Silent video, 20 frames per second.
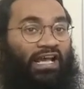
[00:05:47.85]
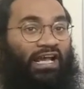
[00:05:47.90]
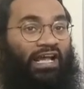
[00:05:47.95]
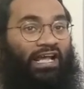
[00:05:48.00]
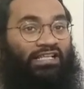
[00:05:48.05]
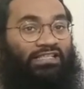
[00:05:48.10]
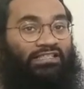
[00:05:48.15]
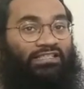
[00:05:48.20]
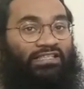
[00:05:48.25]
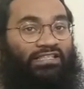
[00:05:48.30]

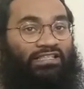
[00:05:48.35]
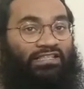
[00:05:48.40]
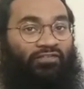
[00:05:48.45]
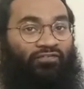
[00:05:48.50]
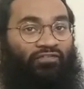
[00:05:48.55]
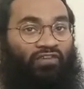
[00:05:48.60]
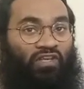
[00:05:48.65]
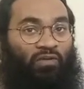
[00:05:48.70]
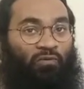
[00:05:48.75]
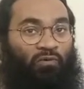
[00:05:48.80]
and set the
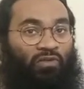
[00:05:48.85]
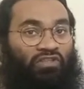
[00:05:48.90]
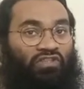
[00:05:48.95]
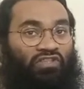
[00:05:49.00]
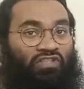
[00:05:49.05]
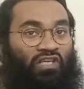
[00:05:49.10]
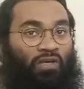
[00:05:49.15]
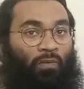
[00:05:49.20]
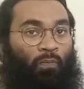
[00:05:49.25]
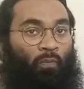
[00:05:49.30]

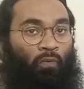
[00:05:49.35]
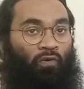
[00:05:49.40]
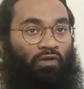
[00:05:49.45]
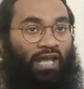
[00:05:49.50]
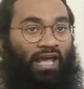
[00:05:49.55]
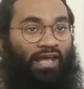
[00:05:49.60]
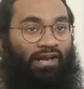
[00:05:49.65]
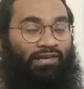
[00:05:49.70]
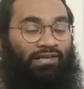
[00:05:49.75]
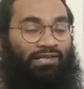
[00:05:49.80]
frequency,
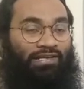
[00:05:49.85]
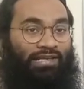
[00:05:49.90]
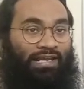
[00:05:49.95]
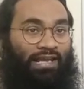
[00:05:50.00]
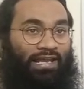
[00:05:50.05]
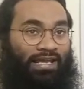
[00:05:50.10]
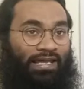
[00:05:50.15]
polarity,